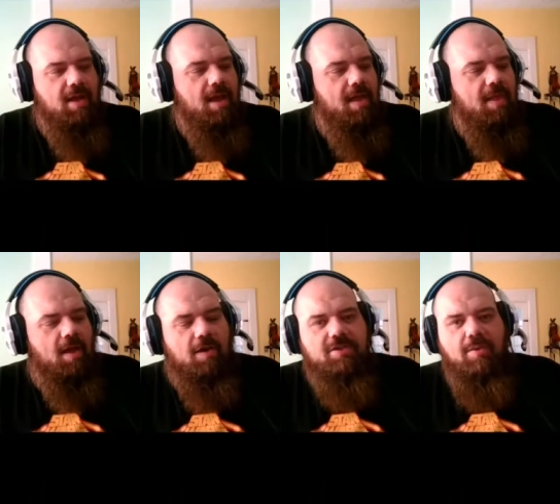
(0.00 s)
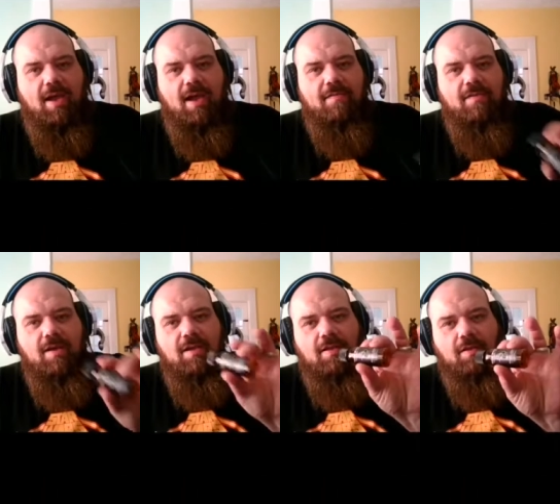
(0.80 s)
And they also have
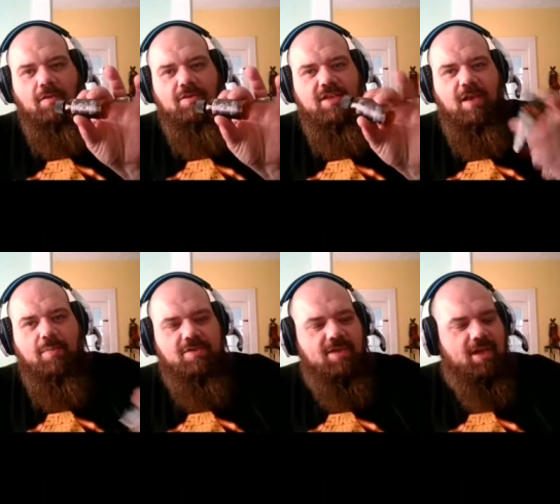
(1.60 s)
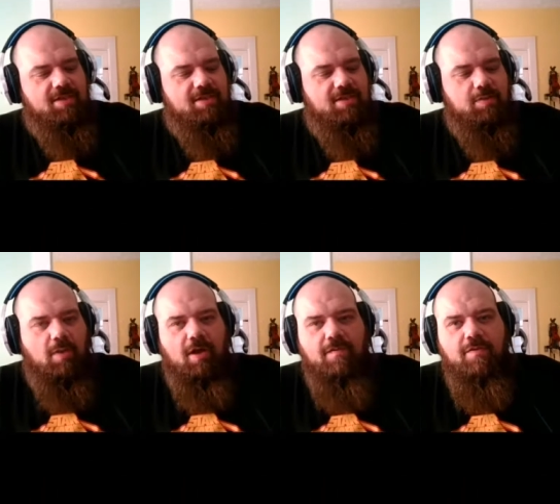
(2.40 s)
the little sample sizes as
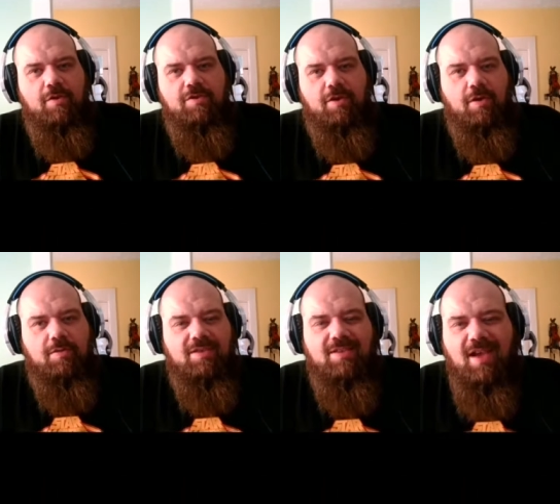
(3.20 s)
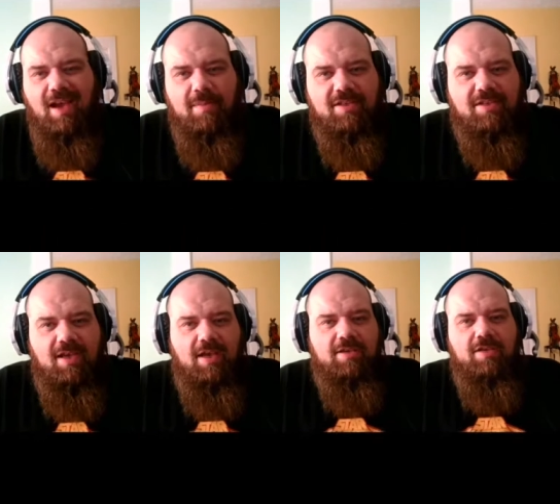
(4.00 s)
well. And if you use the code
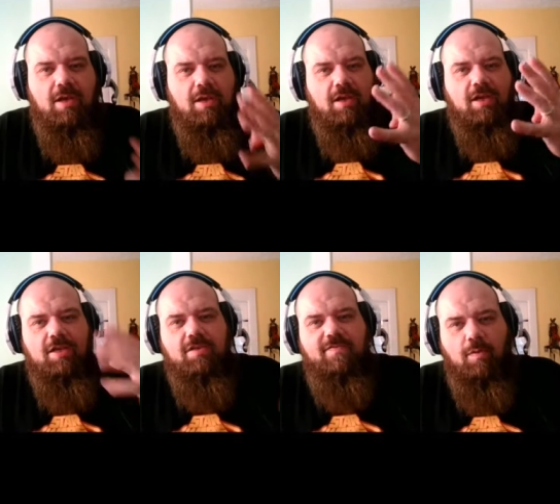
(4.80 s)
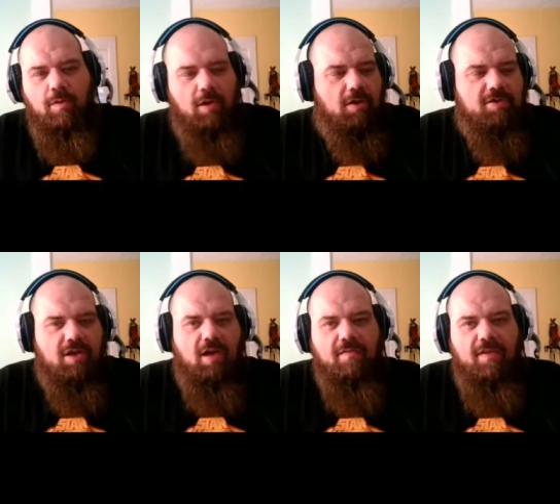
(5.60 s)
SIMONSAYS, get you $4
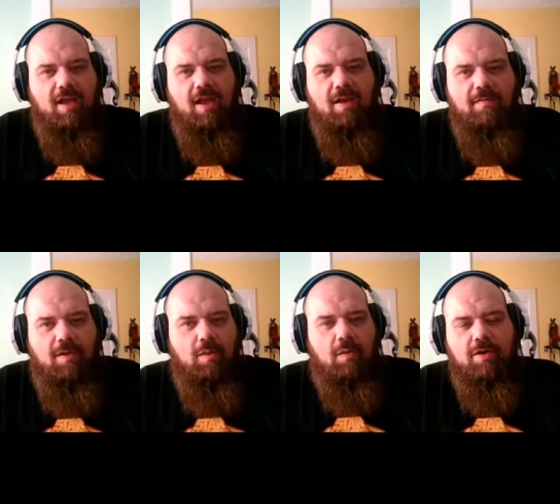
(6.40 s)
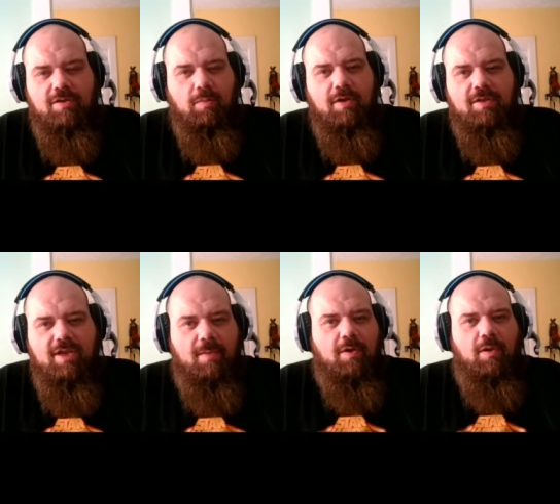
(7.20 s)
off any of the order. It's a
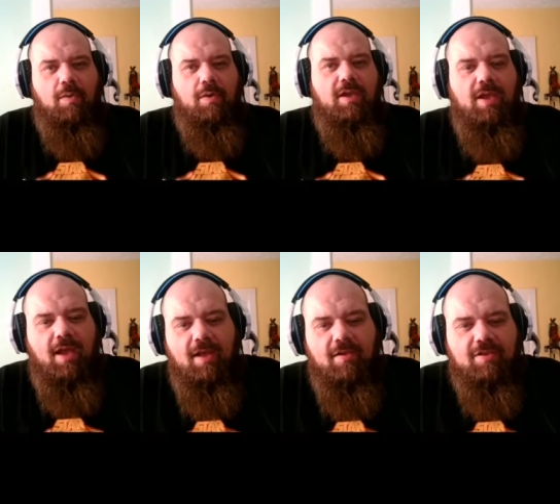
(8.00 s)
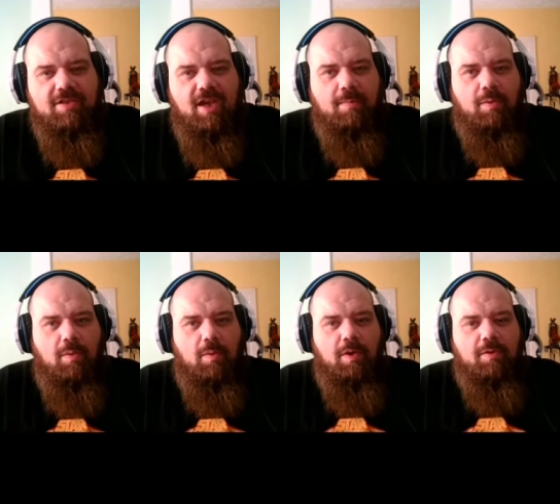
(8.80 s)
one-time code, or you can get any of their sample
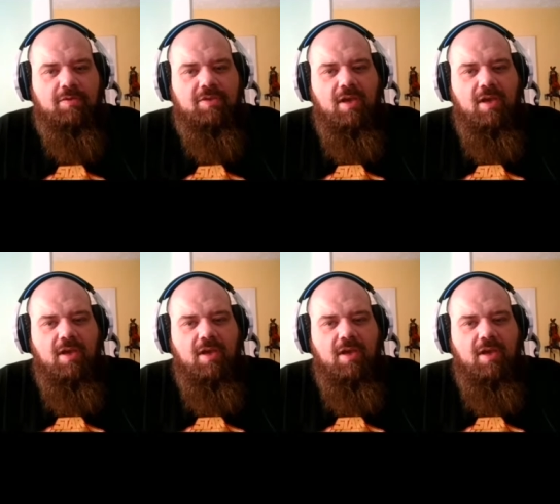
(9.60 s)
oils.